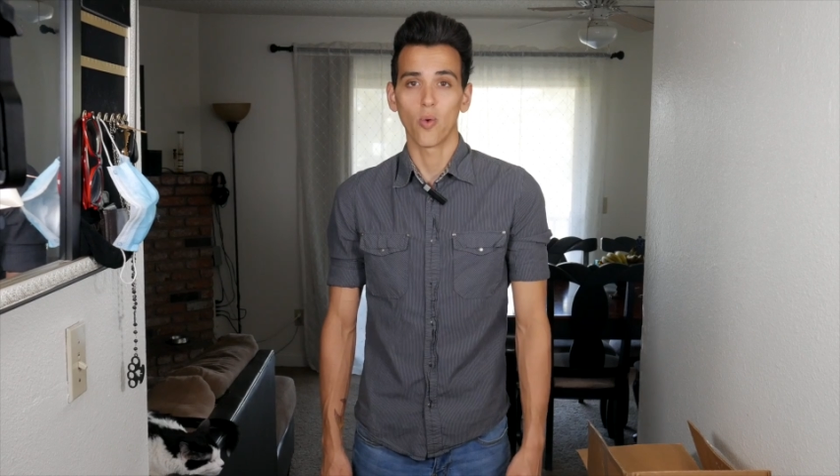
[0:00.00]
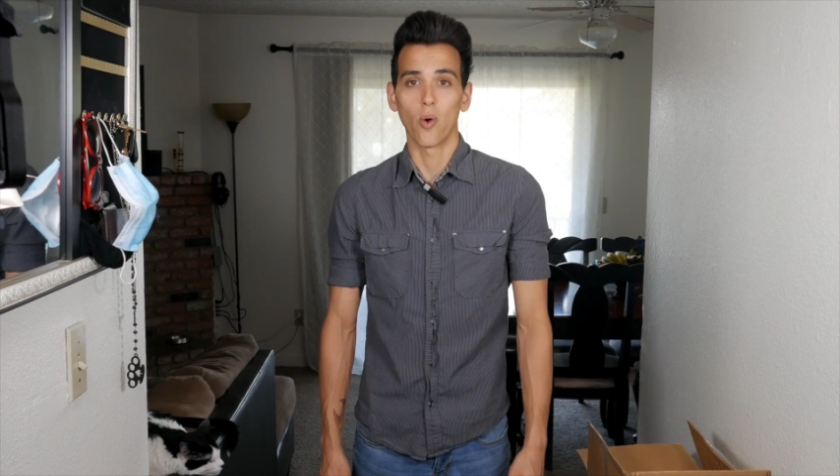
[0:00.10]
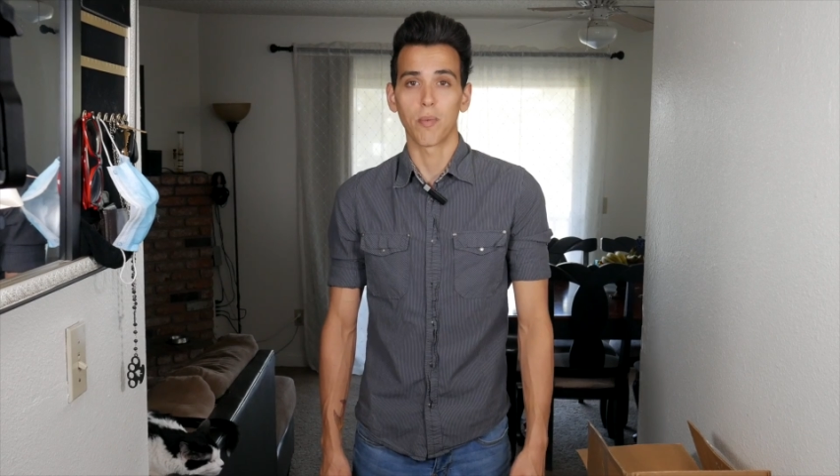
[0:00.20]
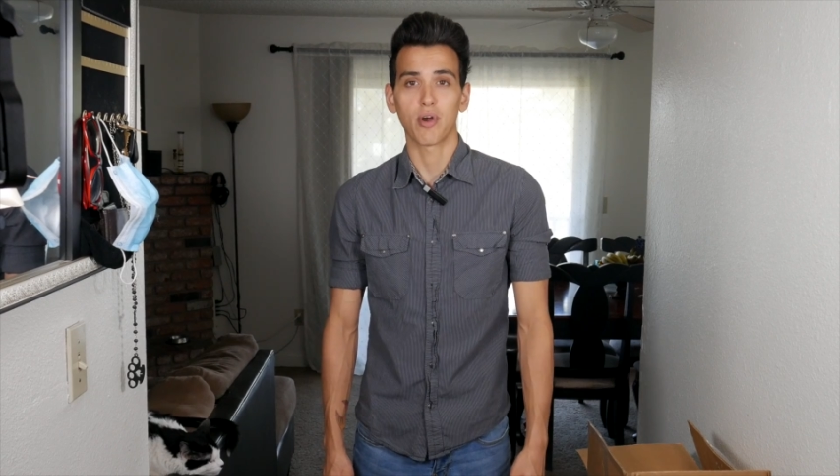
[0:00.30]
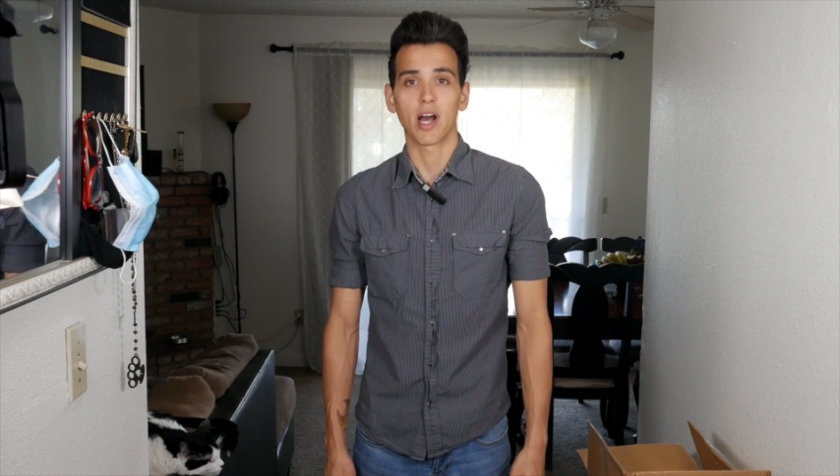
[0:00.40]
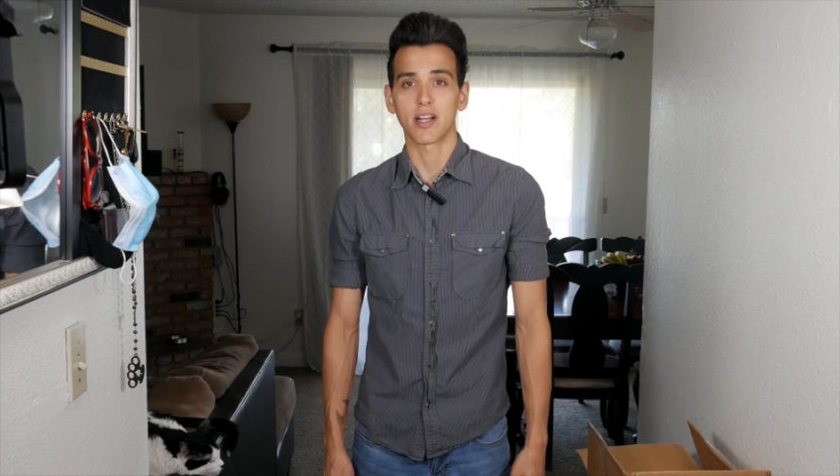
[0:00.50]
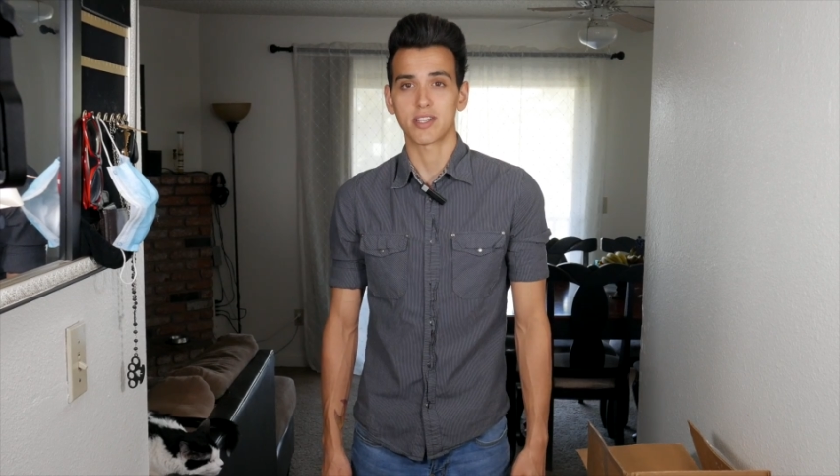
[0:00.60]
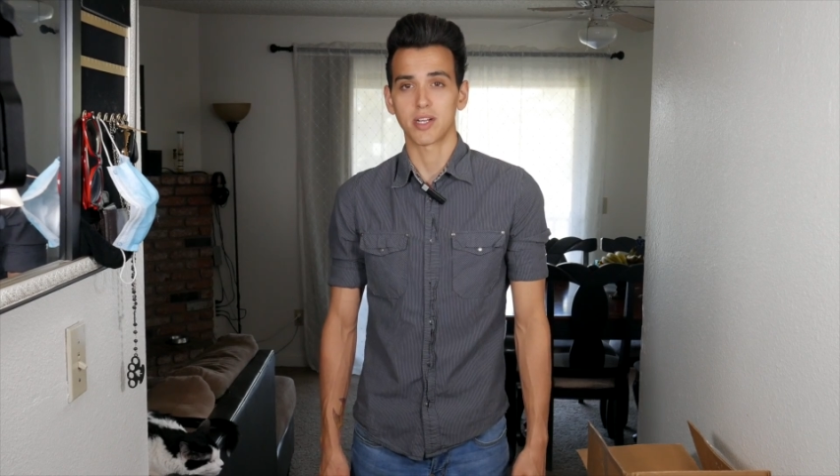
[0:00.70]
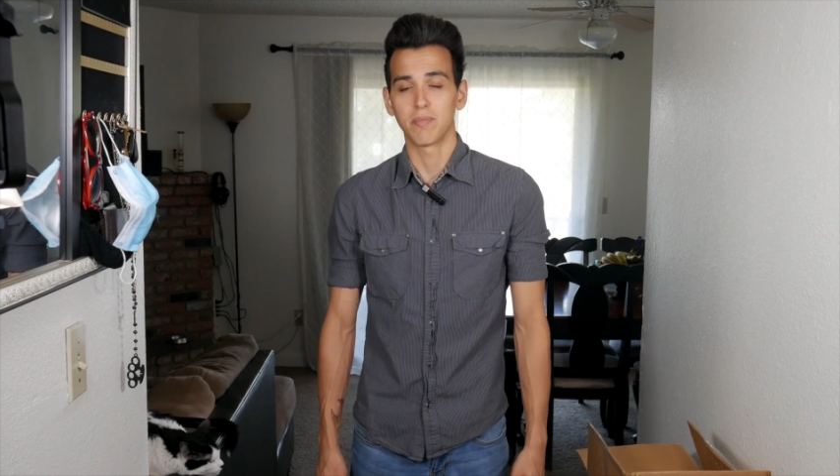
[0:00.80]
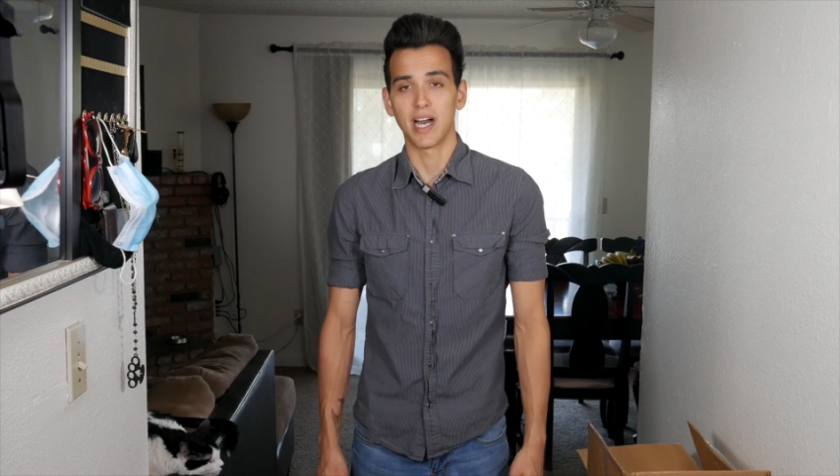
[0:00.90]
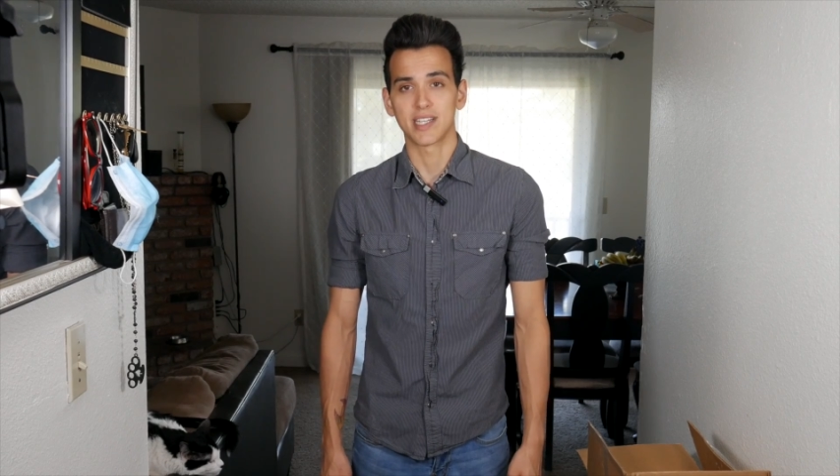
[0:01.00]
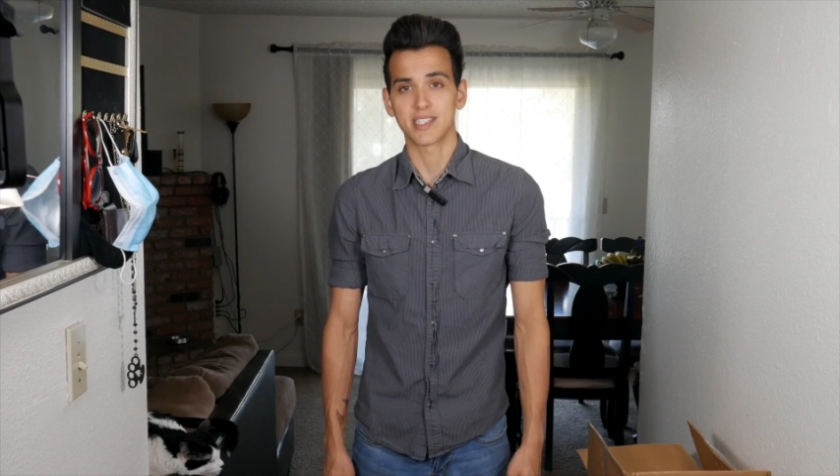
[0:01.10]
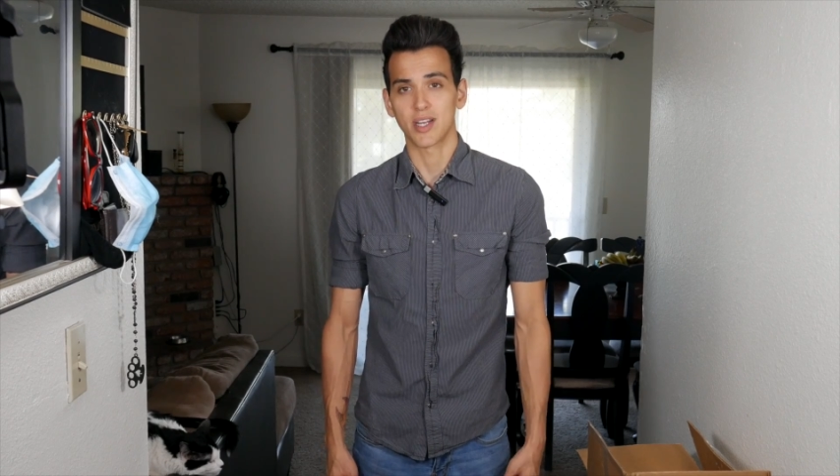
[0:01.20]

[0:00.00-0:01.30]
what products are best.